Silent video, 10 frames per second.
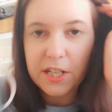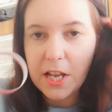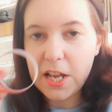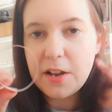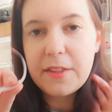
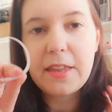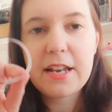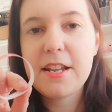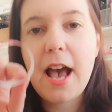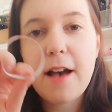do and
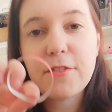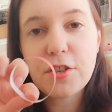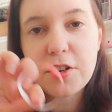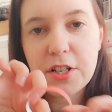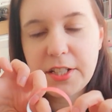then you have
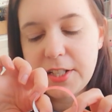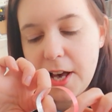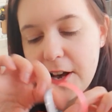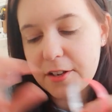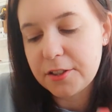your
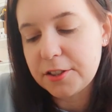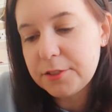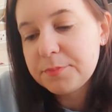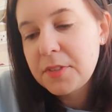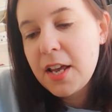circle.